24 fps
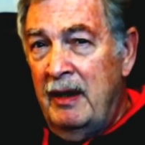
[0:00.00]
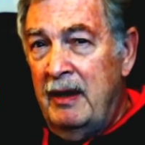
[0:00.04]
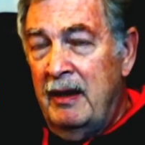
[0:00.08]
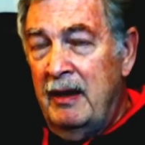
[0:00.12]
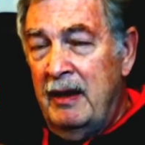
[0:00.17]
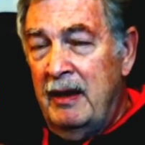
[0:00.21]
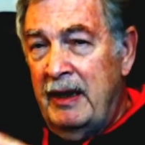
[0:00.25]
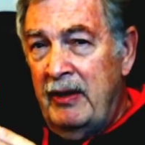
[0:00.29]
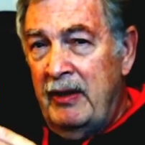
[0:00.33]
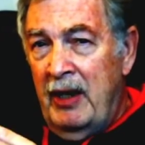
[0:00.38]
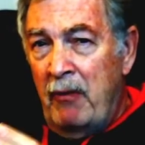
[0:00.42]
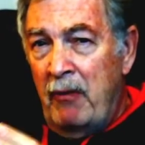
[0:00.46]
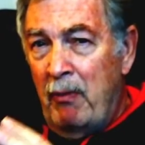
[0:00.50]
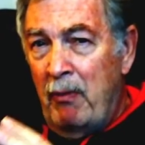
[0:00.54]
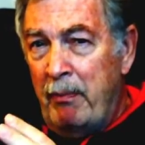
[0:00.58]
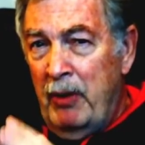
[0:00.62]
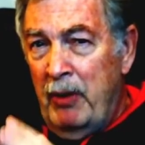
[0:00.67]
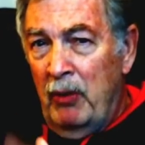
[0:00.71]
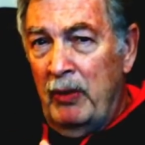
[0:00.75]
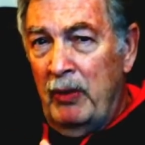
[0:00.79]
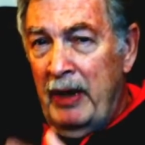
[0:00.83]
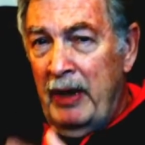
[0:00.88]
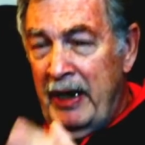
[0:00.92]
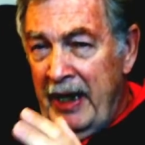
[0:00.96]
they were
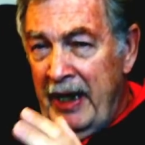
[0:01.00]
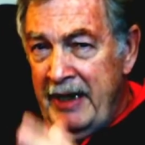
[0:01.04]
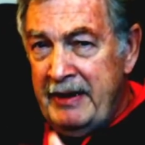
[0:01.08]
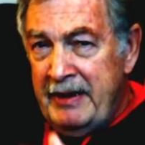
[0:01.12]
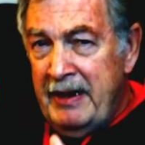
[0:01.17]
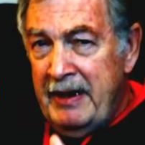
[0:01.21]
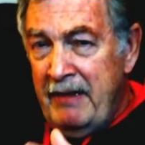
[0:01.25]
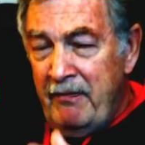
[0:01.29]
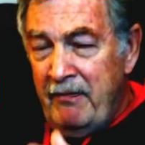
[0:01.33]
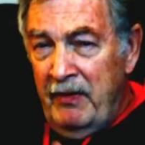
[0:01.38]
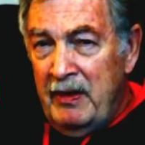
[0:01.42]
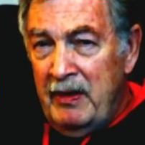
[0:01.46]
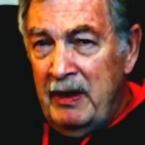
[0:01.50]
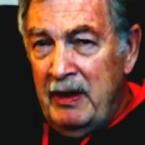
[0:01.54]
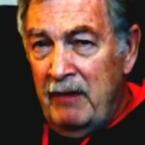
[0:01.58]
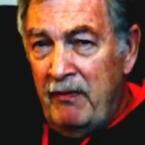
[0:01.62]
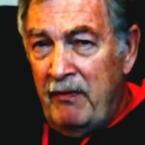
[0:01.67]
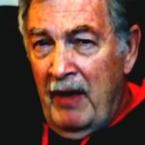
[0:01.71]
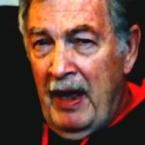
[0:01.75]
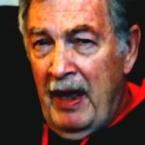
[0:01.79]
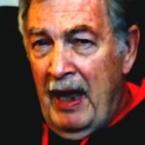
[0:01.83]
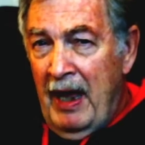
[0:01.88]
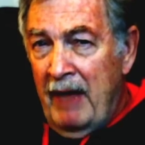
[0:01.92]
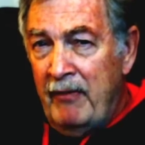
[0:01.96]
built in
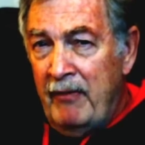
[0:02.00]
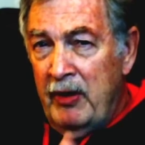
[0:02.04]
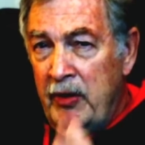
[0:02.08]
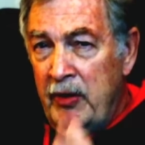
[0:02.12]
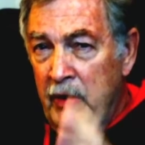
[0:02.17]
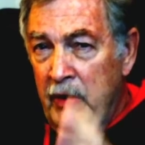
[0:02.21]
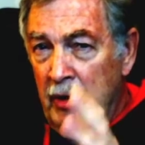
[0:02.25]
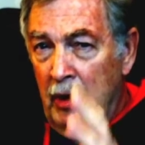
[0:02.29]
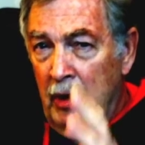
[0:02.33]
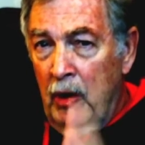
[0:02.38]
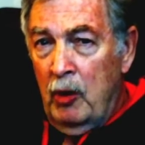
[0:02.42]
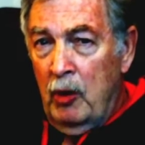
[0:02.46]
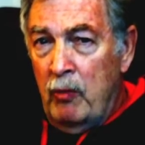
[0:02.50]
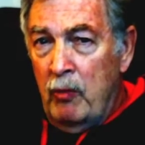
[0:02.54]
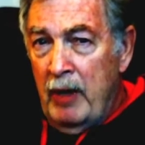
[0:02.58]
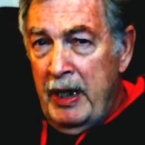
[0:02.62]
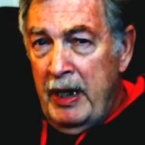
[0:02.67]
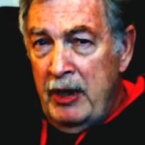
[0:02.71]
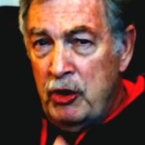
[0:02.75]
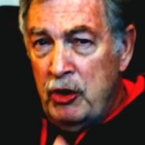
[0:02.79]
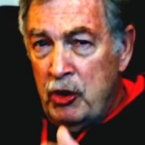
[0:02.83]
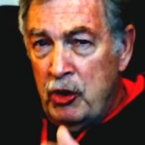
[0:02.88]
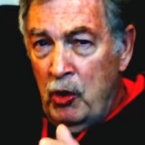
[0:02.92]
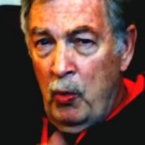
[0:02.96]
1855 in the
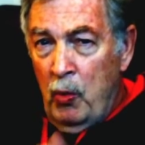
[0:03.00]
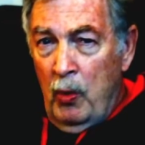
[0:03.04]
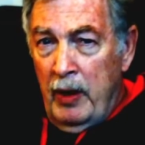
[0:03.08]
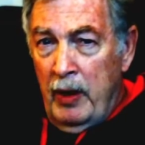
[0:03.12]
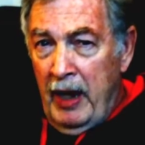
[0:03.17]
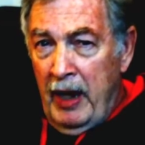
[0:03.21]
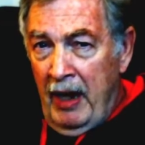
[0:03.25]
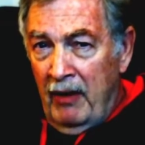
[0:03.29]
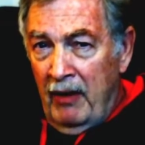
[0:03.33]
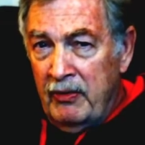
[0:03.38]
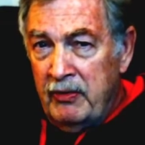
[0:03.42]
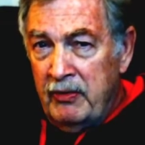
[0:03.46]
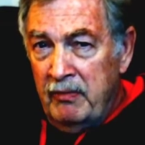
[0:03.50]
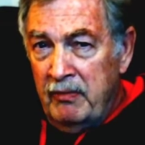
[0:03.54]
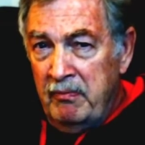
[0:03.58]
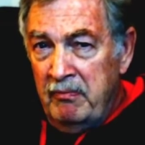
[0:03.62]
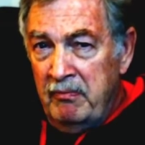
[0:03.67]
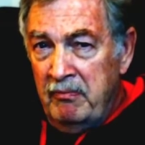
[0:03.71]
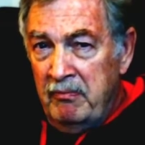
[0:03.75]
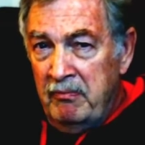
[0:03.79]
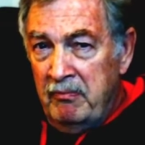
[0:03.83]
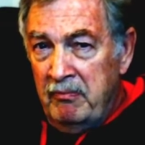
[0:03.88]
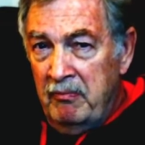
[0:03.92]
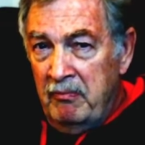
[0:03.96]
LaGrange Courthouse,
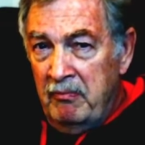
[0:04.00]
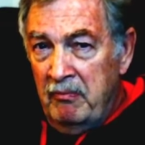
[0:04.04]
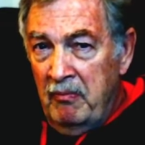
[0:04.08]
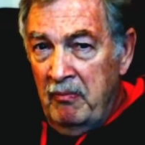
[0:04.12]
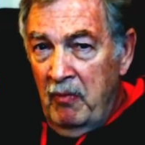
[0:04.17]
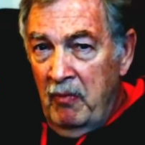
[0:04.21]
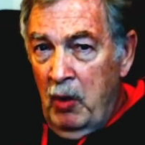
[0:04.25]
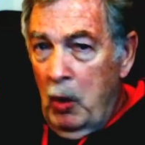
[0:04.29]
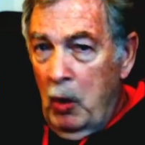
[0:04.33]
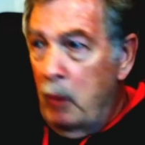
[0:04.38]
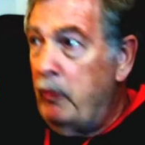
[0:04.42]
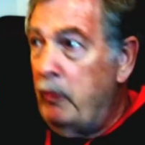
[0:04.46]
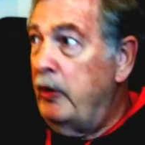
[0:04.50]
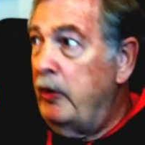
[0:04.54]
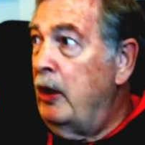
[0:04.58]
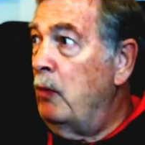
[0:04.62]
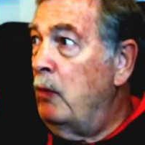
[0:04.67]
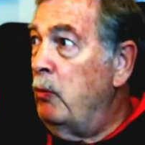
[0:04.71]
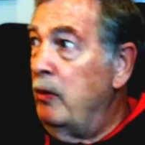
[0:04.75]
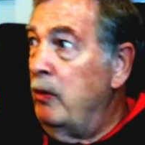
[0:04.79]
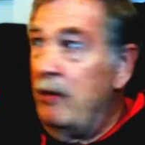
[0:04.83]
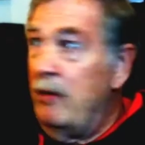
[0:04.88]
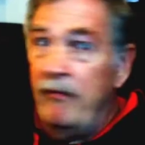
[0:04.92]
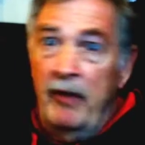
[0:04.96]
over there
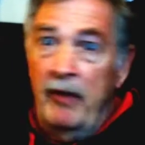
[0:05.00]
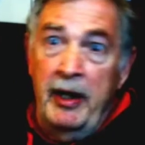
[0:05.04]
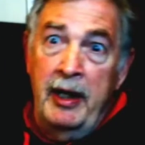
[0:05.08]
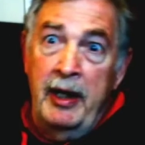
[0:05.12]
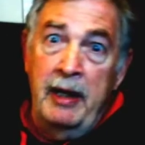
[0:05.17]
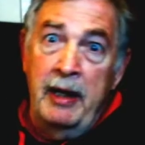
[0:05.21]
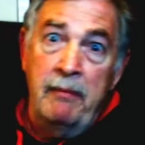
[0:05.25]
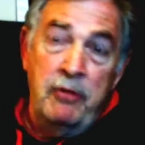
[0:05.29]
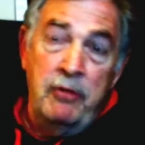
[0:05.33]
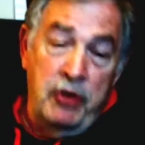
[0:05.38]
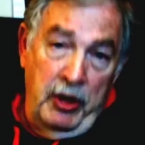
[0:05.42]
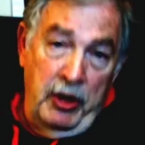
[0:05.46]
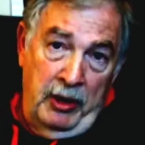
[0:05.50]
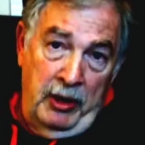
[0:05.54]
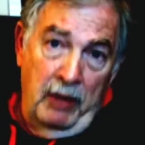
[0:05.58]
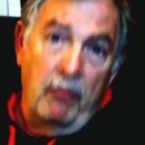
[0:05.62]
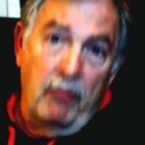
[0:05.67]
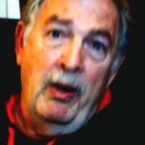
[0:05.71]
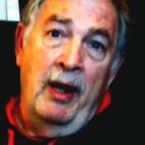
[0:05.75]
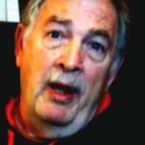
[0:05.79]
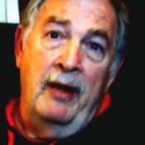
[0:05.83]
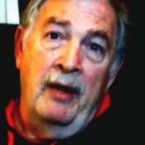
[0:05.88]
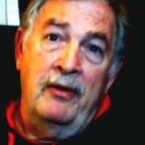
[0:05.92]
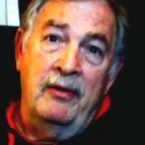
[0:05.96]
where the famed chicken
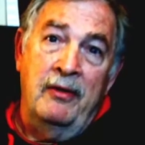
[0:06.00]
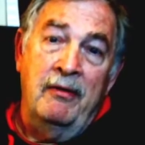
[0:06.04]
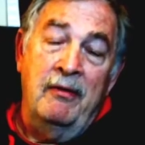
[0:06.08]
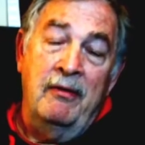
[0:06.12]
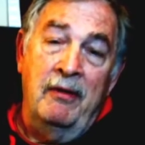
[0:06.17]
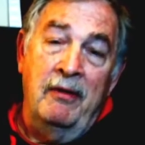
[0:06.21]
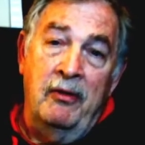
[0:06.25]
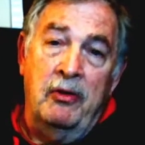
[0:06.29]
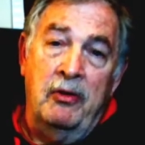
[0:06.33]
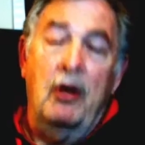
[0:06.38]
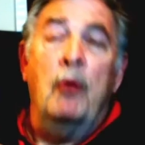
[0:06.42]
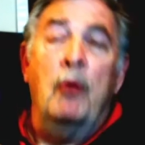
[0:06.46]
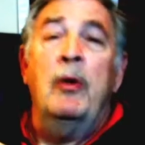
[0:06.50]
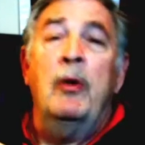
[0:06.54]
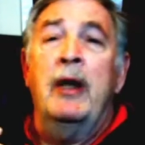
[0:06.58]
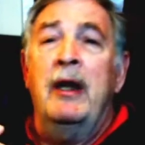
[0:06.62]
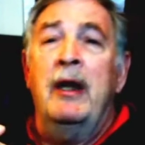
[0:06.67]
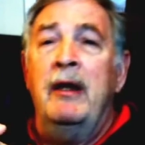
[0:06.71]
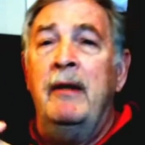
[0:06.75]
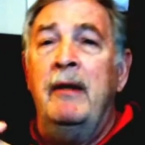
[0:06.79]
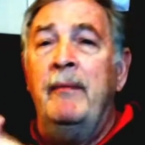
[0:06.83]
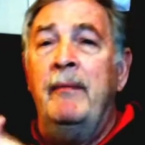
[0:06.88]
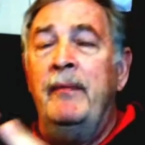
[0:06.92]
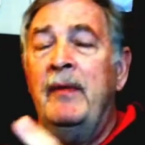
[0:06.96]
ranch is
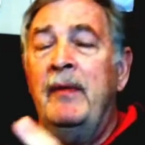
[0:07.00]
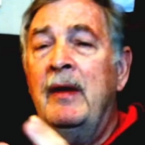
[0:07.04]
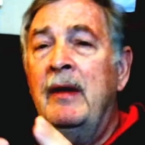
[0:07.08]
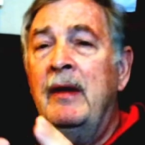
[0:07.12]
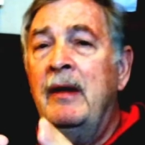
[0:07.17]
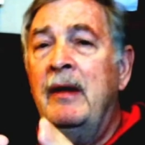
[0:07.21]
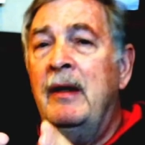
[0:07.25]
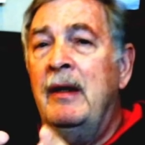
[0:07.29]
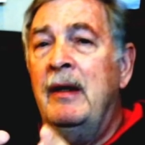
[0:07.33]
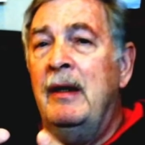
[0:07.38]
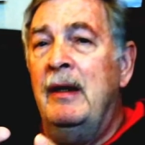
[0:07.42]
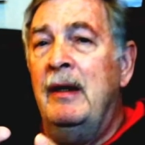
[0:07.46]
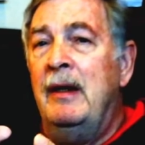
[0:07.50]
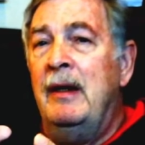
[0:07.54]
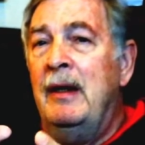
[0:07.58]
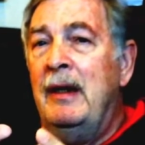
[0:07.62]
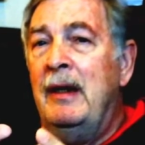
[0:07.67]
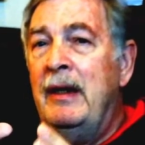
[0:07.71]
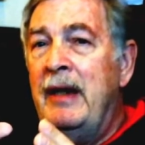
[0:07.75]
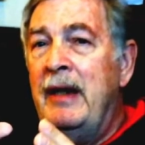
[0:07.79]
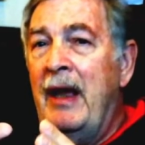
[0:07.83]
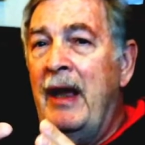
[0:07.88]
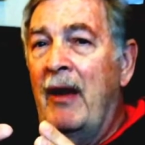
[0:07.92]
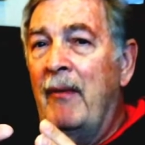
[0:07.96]
located.
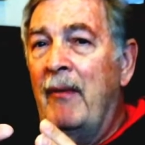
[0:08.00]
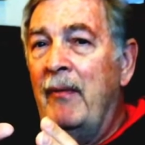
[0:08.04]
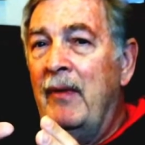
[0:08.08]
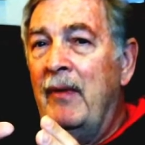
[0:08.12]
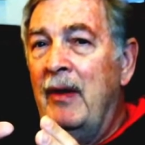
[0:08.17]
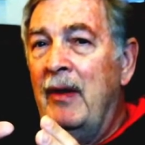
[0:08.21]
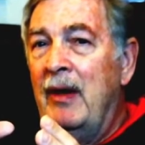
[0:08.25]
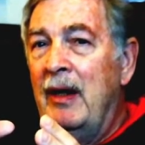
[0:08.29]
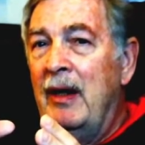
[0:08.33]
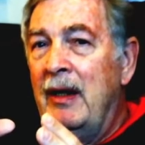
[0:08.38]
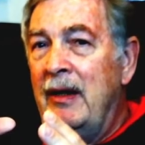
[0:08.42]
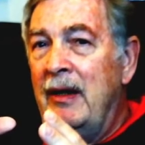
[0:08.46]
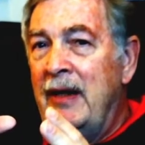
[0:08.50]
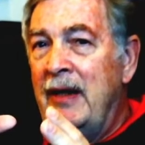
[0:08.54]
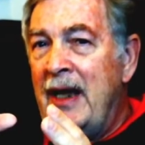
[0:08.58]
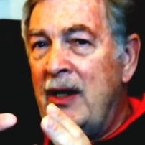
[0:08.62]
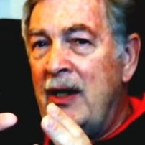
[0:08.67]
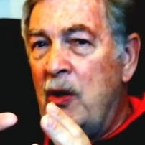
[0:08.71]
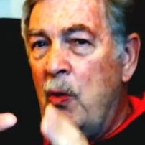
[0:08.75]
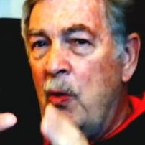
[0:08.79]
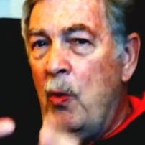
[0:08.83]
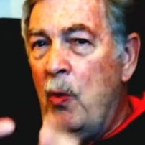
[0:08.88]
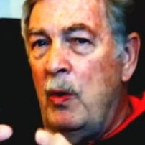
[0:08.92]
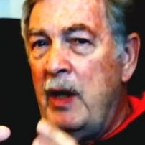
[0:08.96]
Now, that
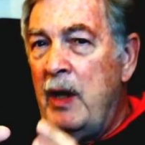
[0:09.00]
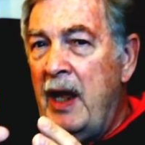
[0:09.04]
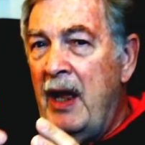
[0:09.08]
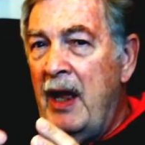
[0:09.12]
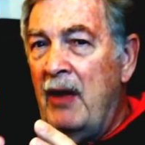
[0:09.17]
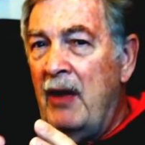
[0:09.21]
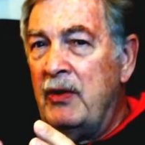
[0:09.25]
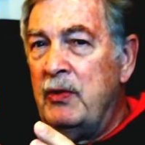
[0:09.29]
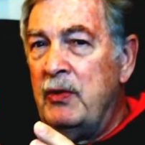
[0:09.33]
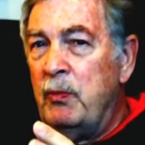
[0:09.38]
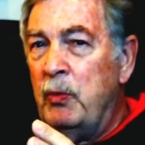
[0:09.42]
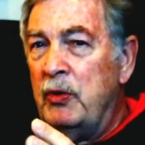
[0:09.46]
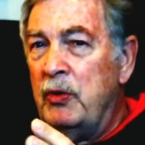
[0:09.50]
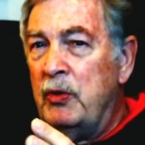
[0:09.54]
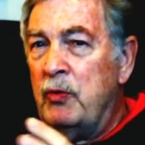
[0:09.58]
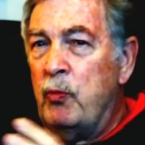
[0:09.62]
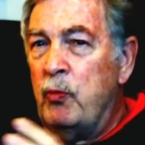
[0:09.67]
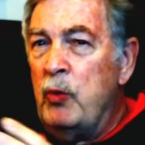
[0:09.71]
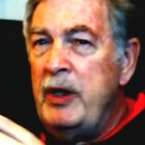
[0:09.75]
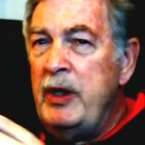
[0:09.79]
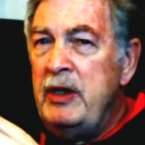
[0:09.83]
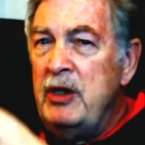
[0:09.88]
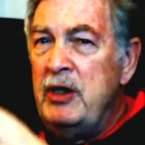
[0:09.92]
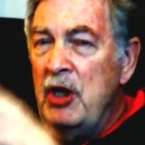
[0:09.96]
courthouse was
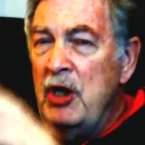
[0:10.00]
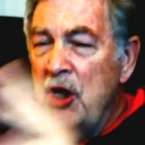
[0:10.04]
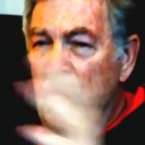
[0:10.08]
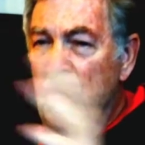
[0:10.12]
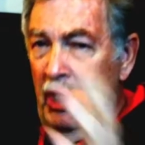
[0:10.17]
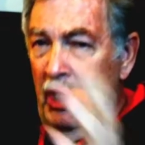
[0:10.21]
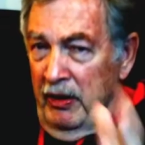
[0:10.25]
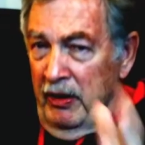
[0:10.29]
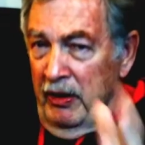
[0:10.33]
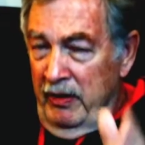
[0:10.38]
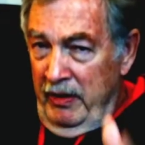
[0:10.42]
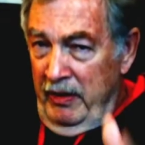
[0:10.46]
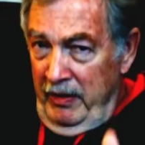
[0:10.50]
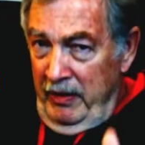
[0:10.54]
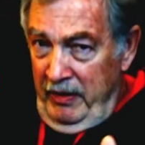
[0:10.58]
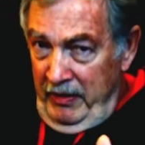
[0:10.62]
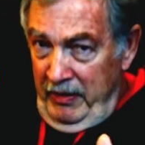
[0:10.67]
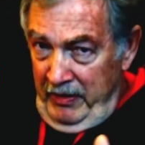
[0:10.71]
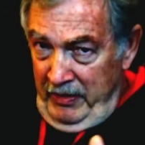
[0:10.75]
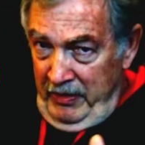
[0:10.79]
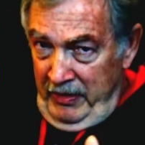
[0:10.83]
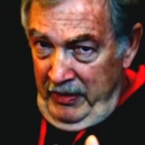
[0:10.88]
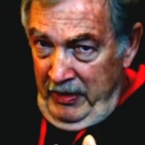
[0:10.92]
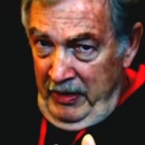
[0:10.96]
redone
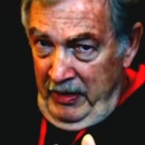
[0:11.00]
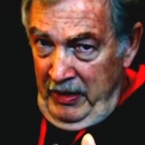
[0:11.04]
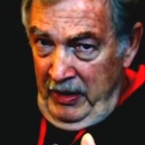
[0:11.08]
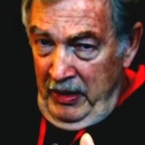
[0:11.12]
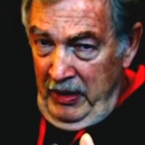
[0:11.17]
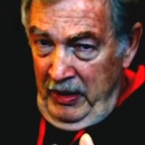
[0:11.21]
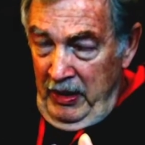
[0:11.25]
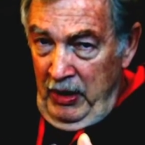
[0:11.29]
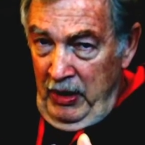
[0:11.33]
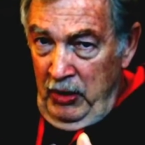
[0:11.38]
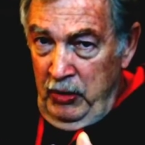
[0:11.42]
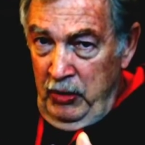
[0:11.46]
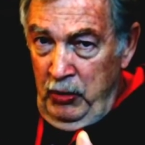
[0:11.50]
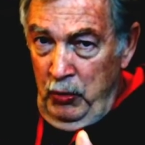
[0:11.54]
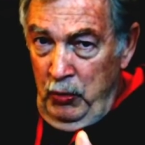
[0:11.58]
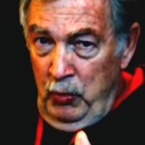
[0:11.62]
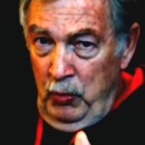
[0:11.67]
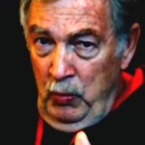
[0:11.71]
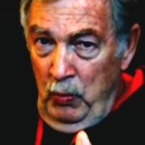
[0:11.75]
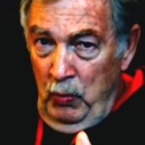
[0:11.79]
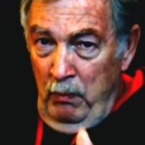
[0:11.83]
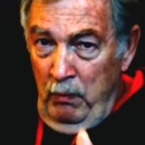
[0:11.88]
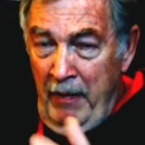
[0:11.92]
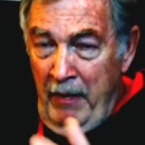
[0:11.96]

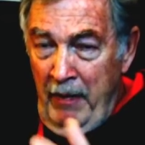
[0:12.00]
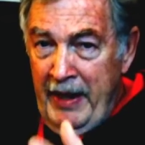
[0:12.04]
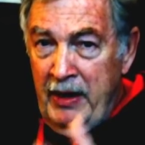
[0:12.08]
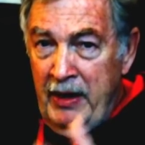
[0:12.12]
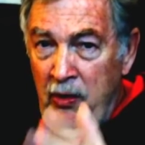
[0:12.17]
to make